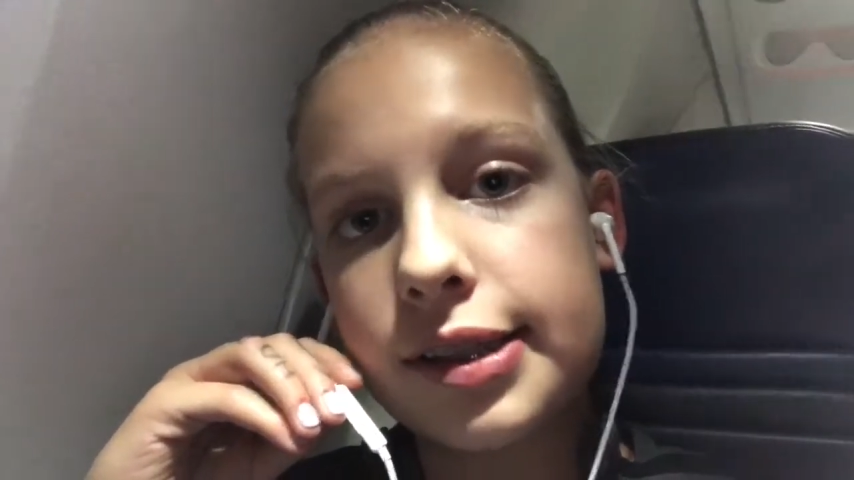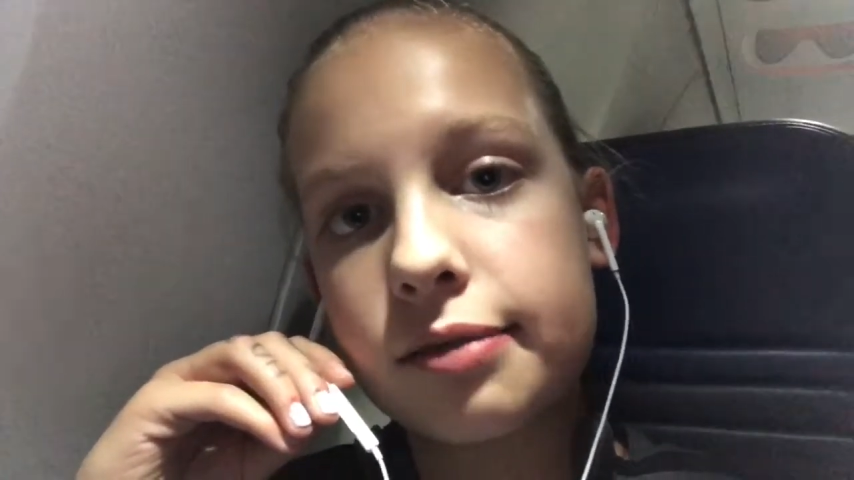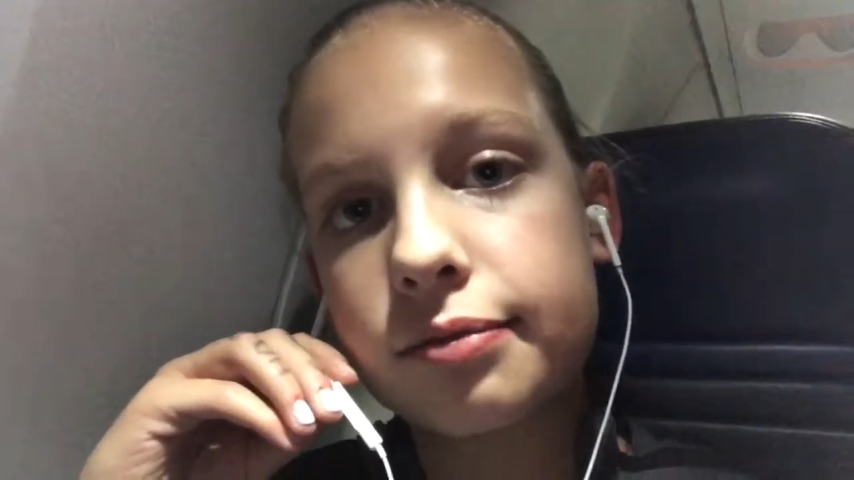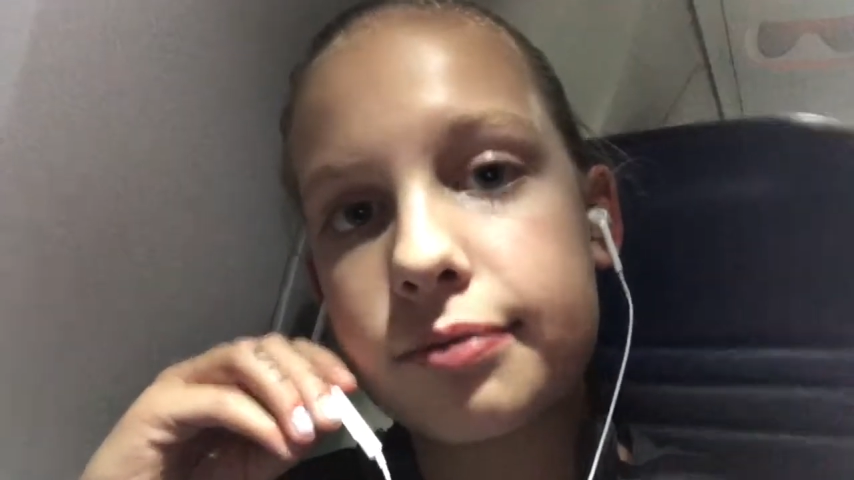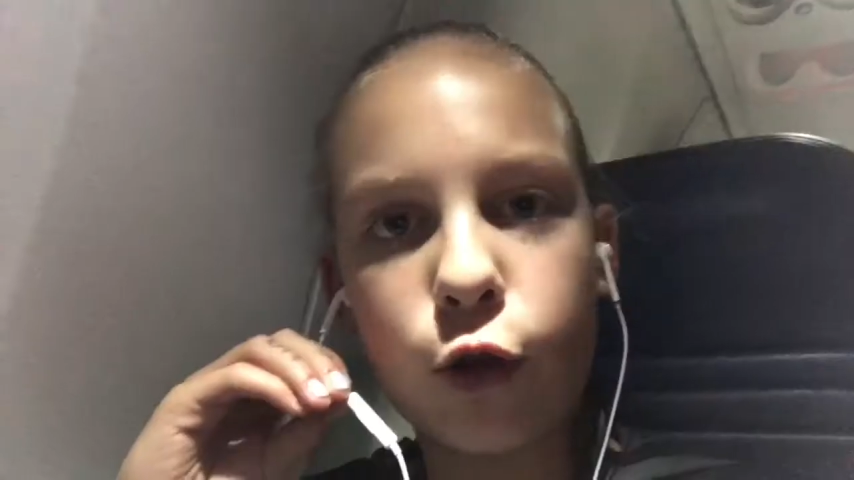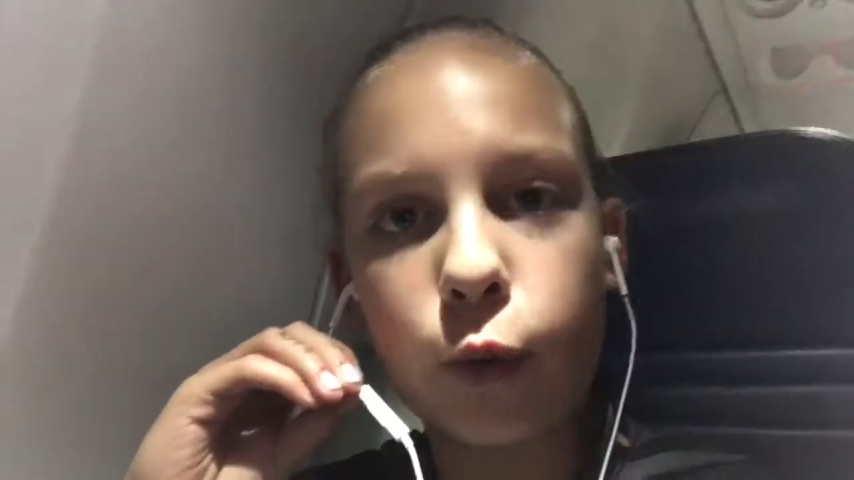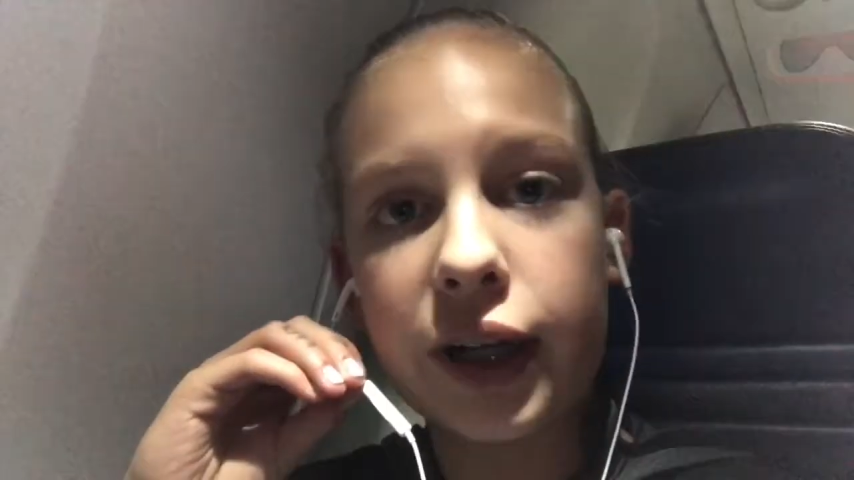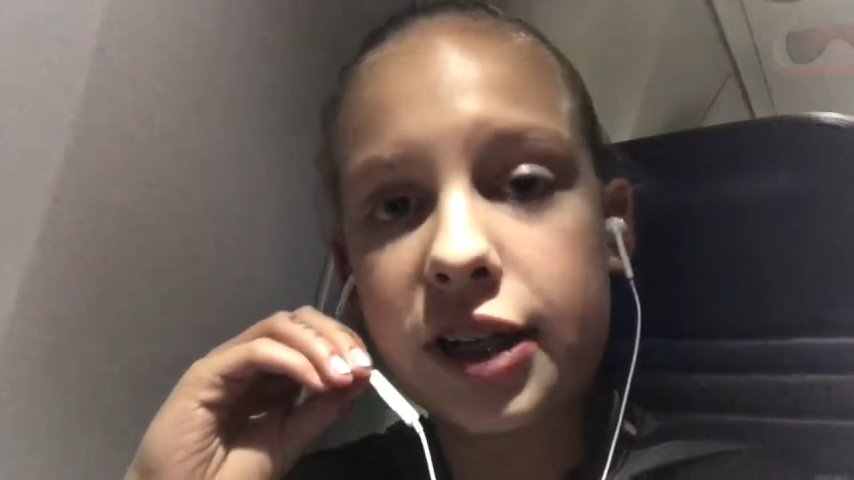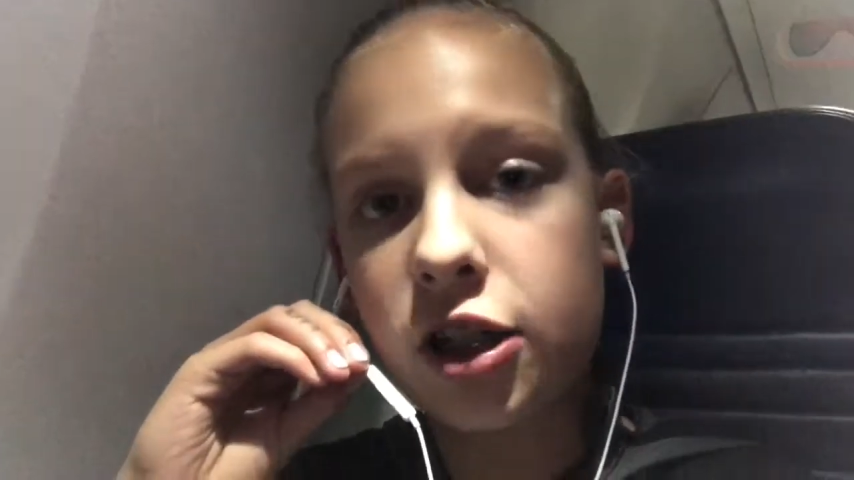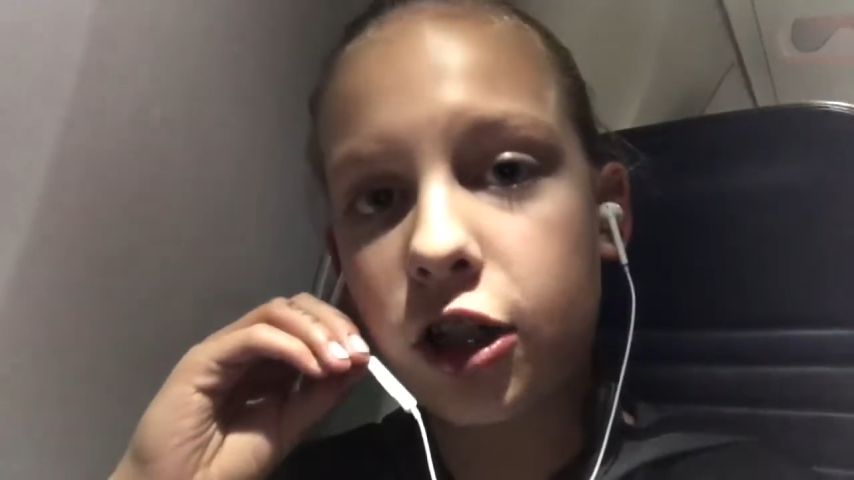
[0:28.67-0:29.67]
Before
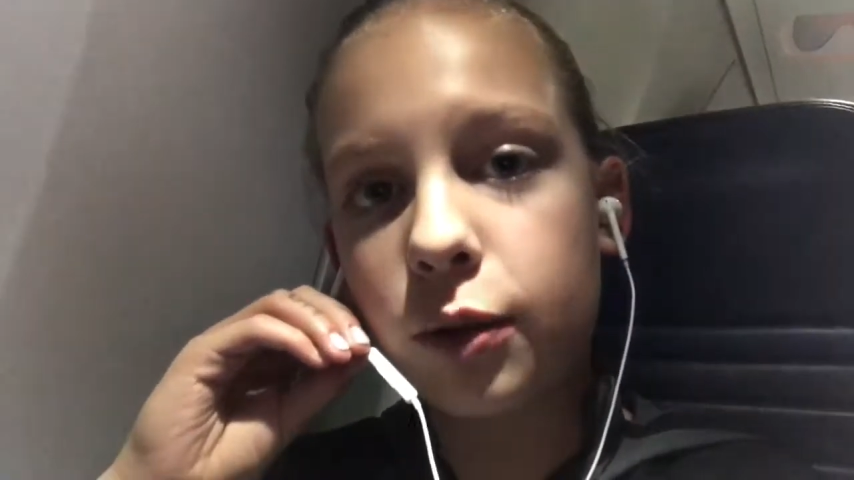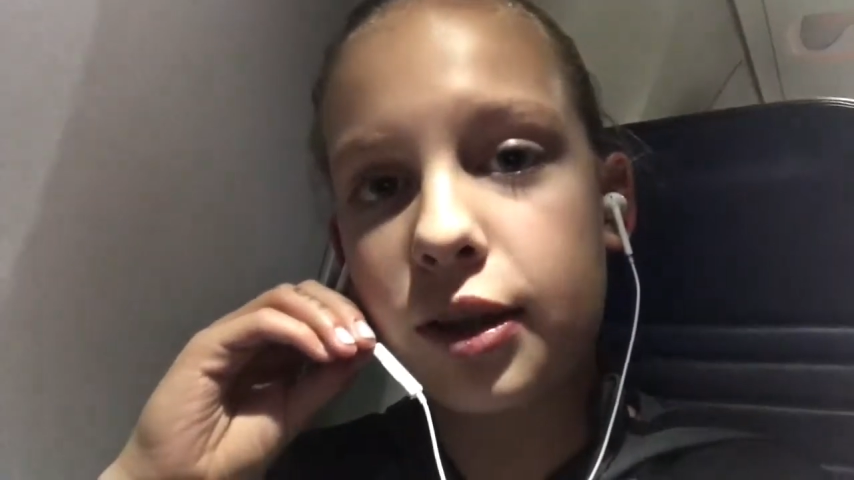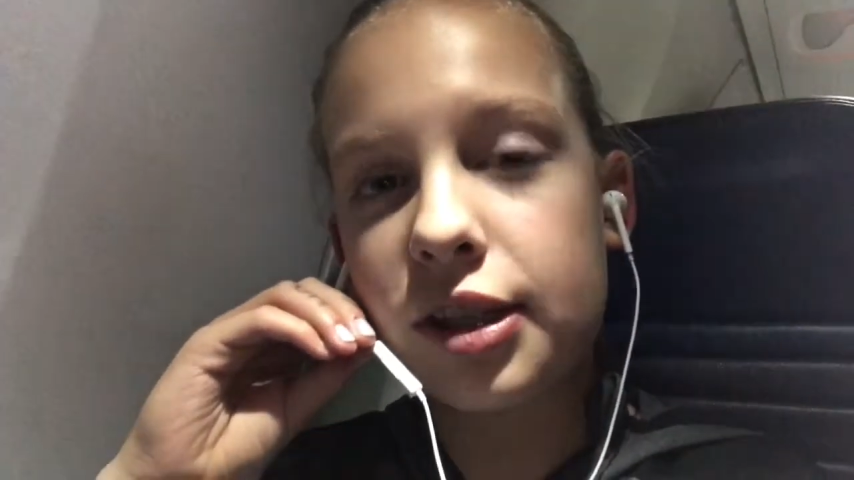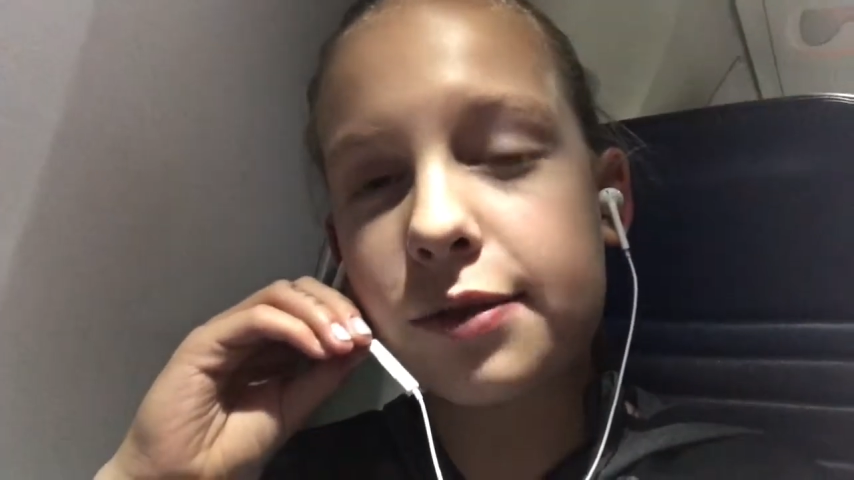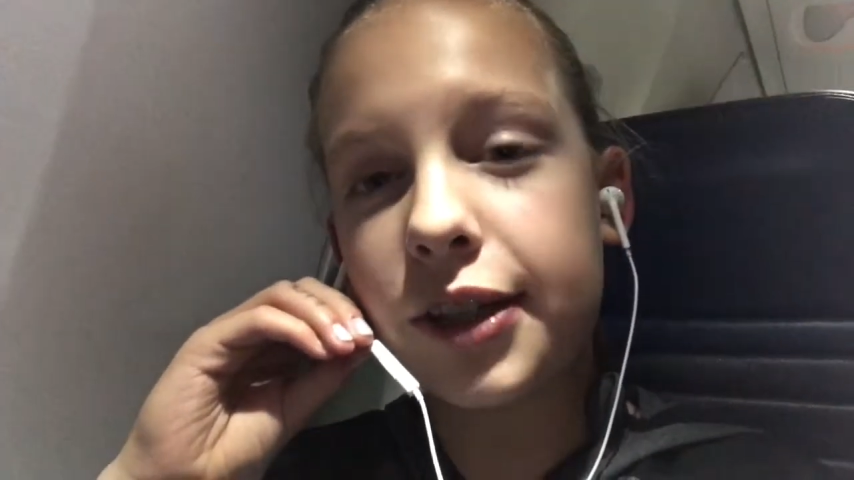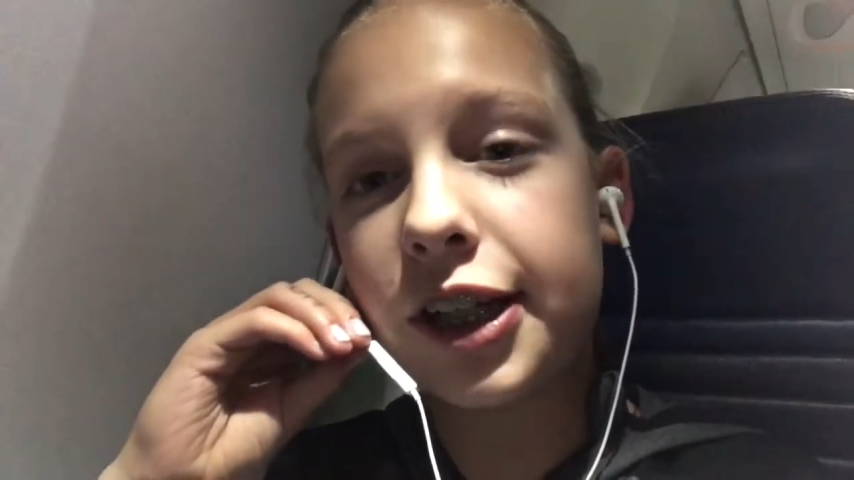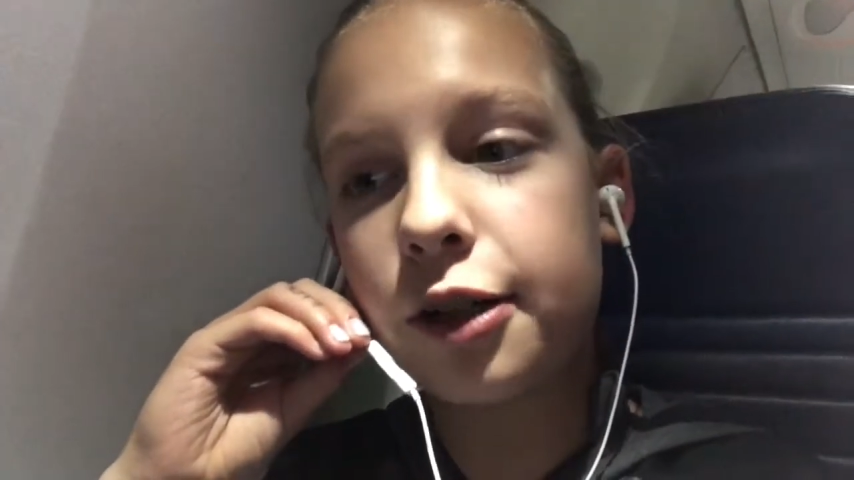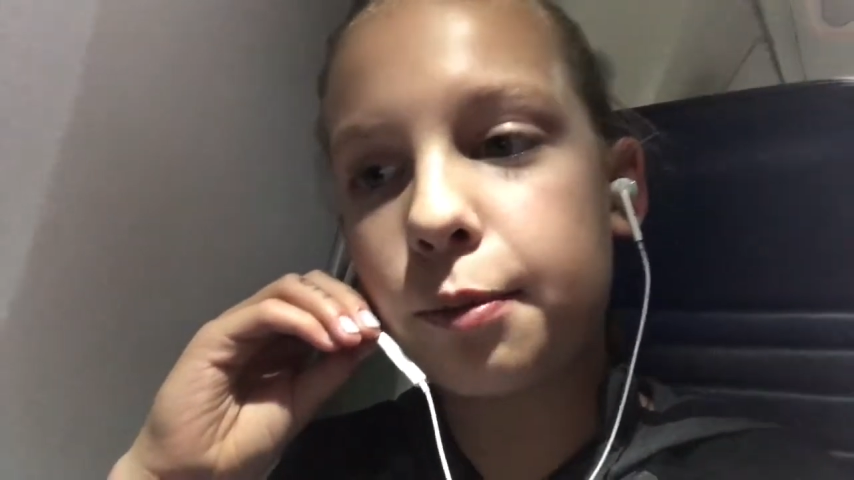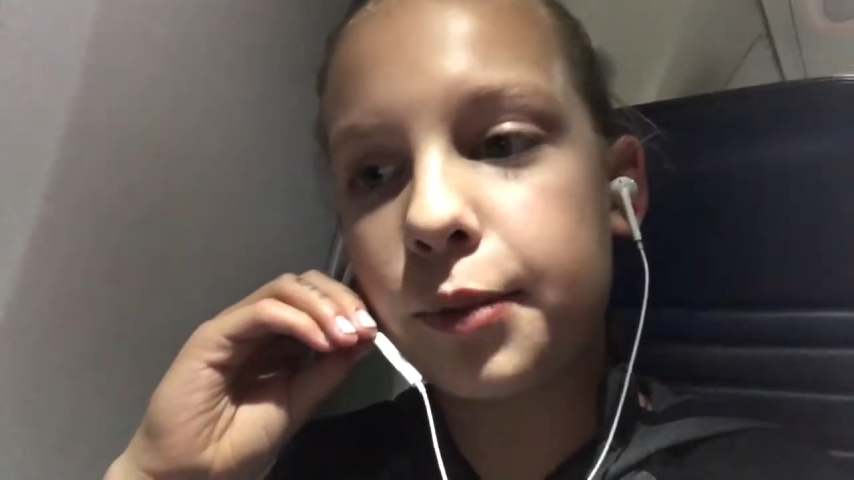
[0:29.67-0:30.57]
we get started with this video,